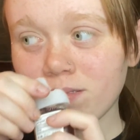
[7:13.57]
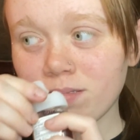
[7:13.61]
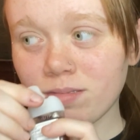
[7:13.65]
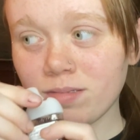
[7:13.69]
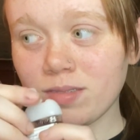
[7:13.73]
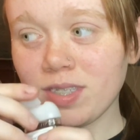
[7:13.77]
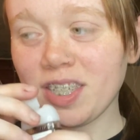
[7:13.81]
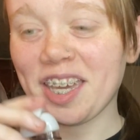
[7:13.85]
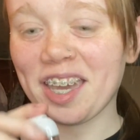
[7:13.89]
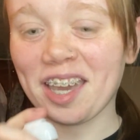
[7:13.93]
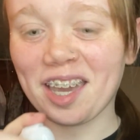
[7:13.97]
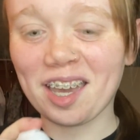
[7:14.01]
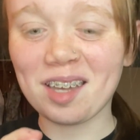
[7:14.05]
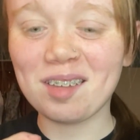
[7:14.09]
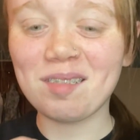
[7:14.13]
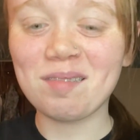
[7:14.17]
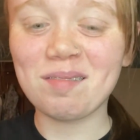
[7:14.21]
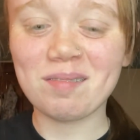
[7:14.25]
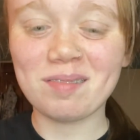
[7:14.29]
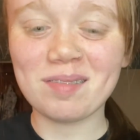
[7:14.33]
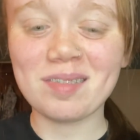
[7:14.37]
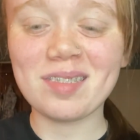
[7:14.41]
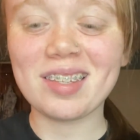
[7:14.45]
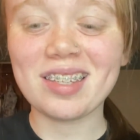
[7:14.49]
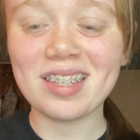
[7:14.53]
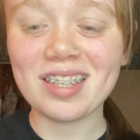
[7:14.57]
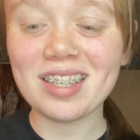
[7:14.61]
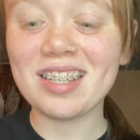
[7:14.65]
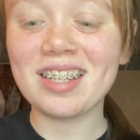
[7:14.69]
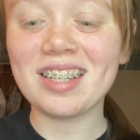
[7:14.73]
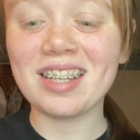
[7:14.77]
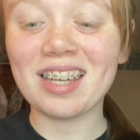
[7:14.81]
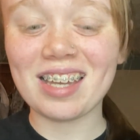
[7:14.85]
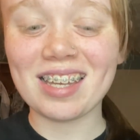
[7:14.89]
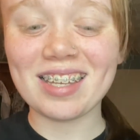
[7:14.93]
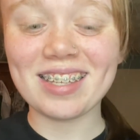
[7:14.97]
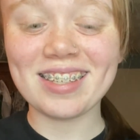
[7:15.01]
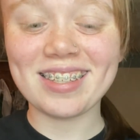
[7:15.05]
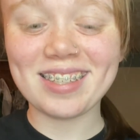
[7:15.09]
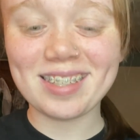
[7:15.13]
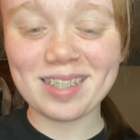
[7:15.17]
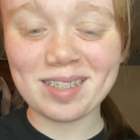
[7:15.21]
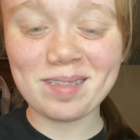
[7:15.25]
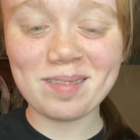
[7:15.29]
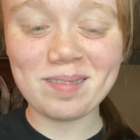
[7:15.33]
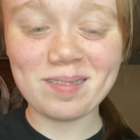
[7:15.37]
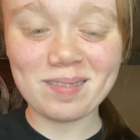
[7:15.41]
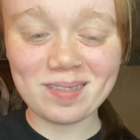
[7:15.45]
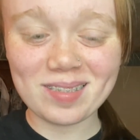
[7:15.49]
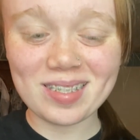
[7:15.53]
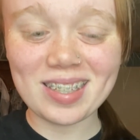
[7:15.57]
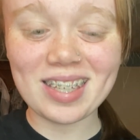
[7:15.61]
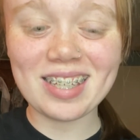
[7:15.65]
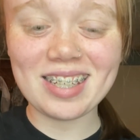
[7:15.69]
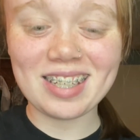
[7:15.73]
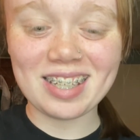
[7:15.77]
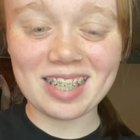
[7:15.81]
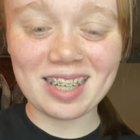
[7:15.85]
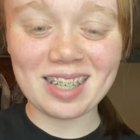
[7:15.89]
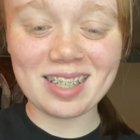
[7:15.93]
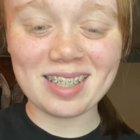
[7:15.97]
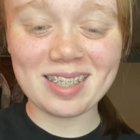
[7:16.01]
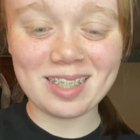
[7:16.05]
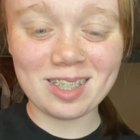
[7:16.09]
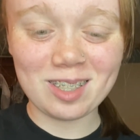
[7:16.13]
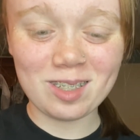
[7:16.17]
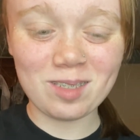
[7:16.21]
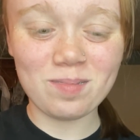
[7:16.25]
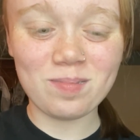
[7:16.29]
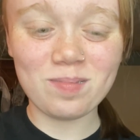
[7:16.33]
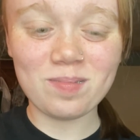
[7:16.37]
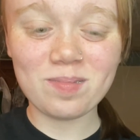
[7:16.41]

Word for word: Yeah, it does. It does.